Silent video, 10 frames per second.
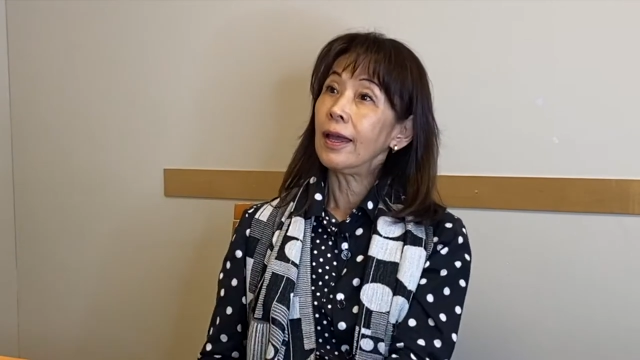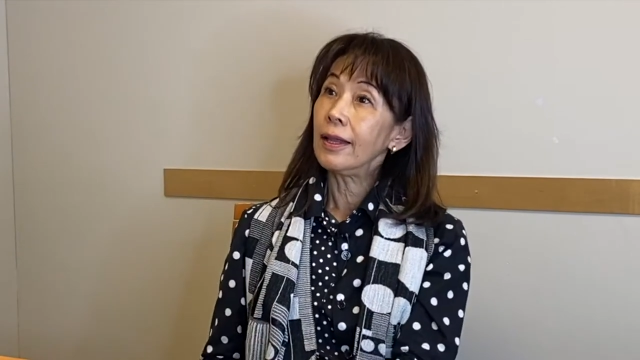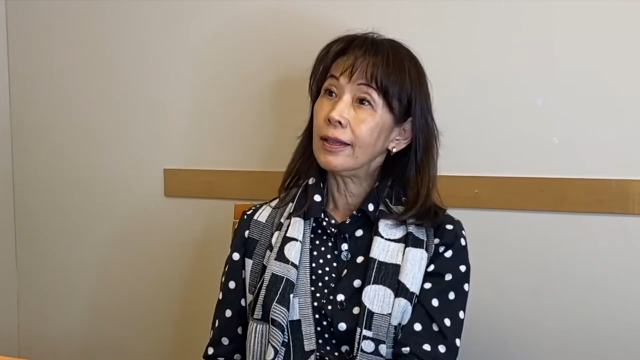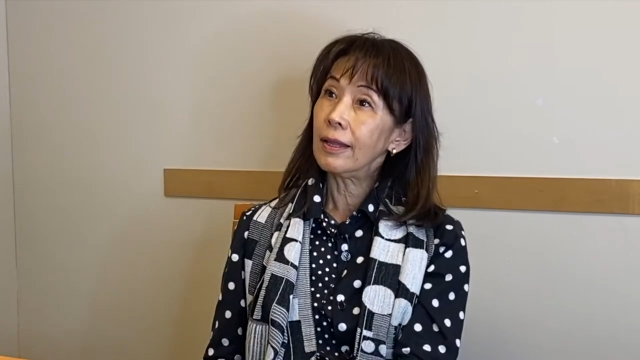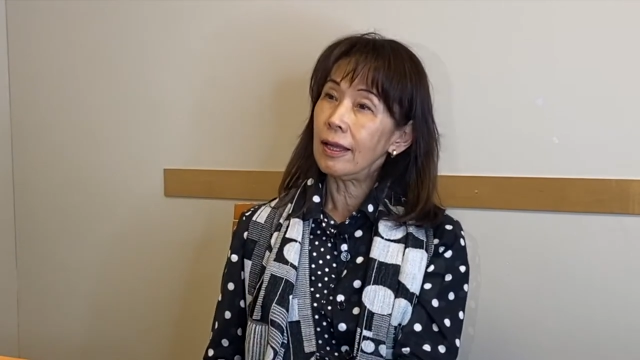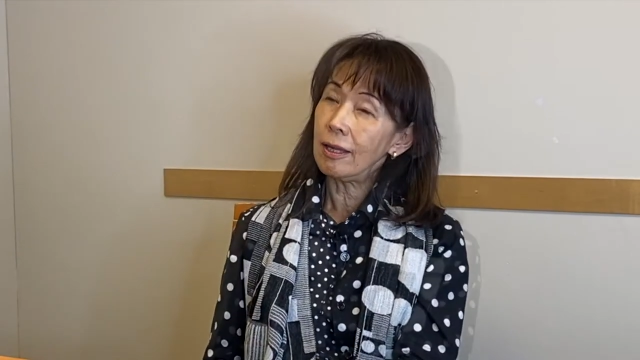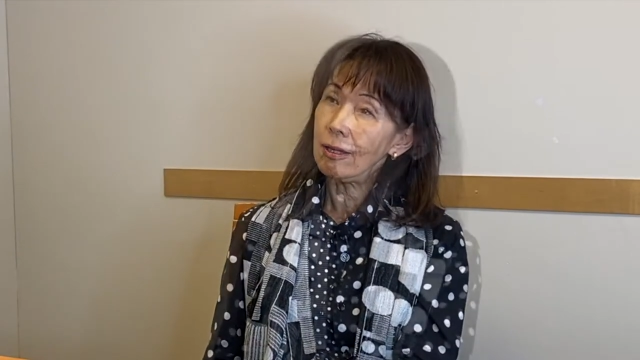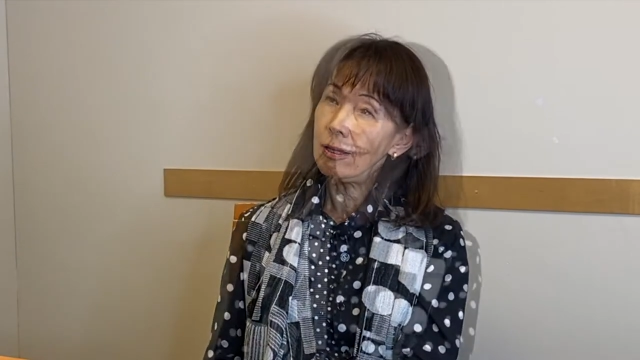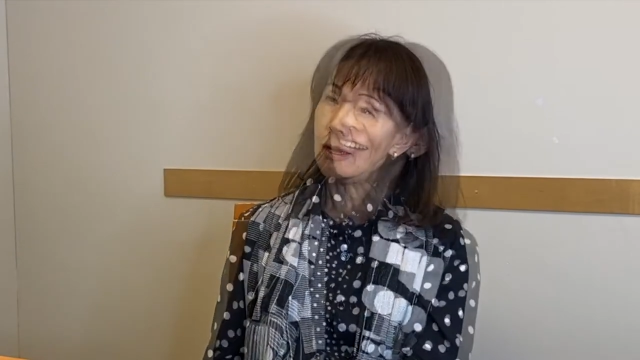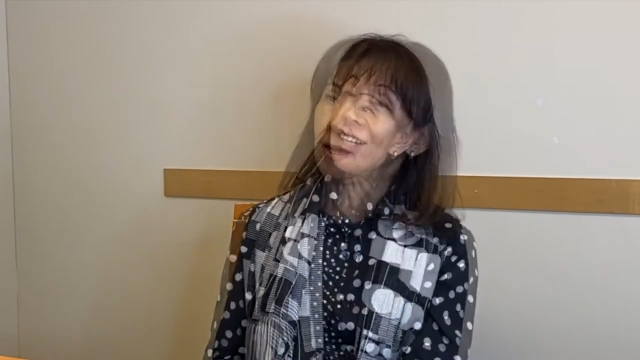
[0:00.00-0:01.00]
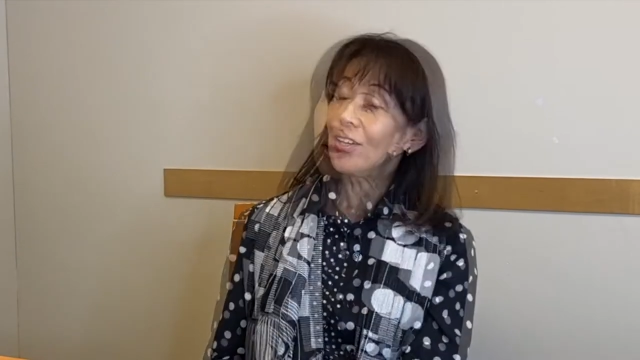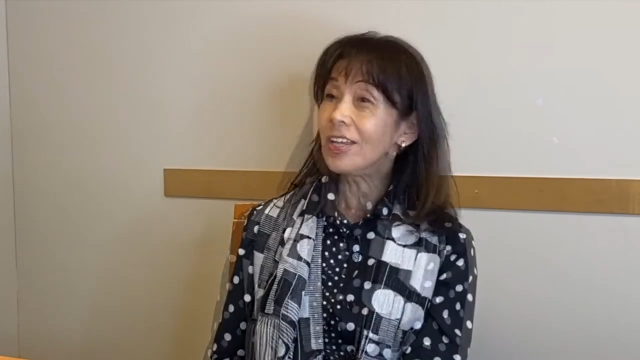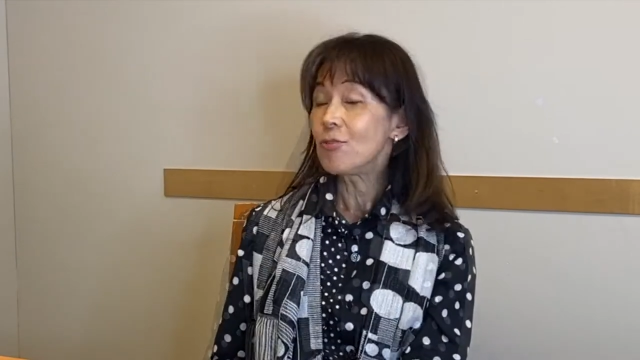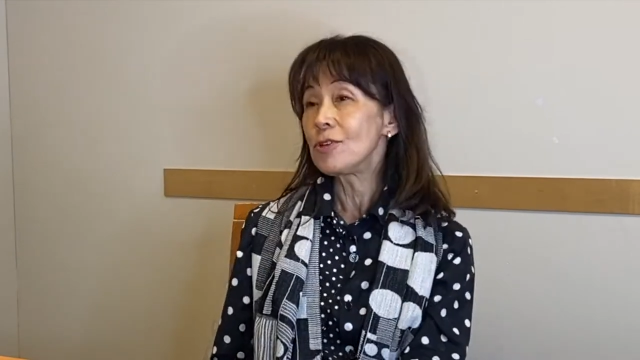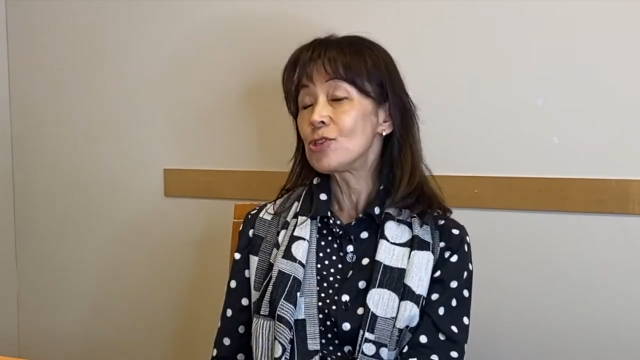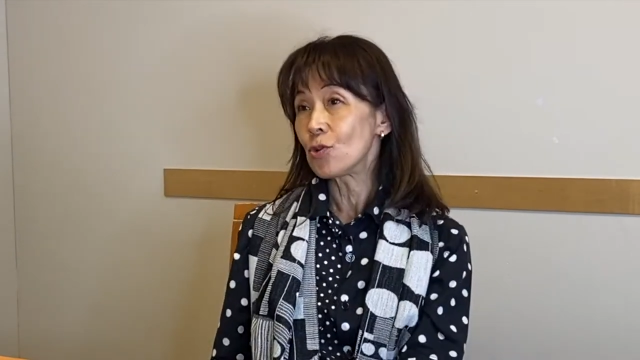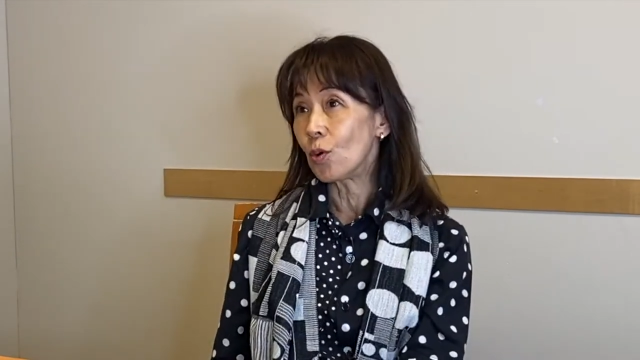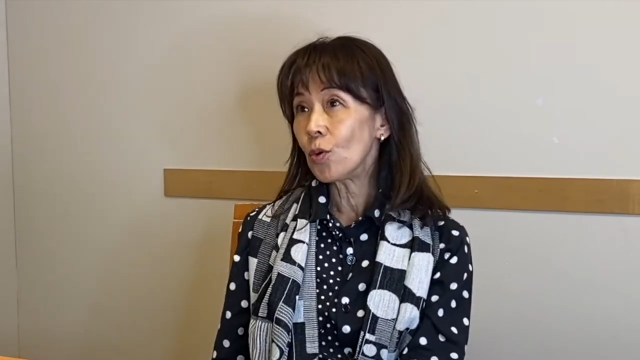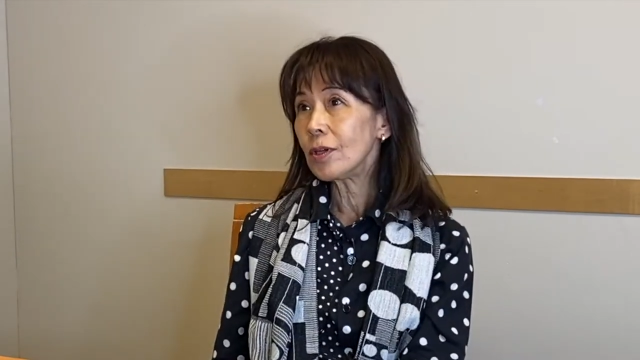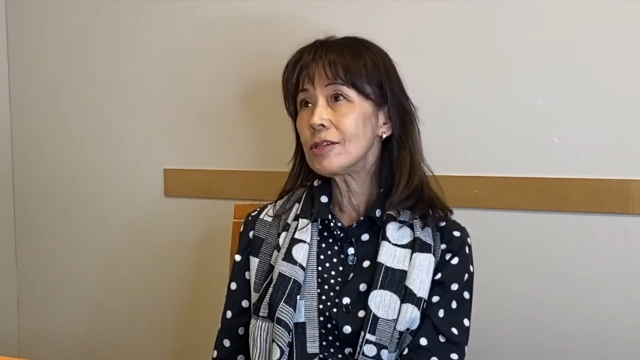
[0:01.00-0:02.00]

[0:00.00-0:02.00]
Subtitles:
And then, and we sold.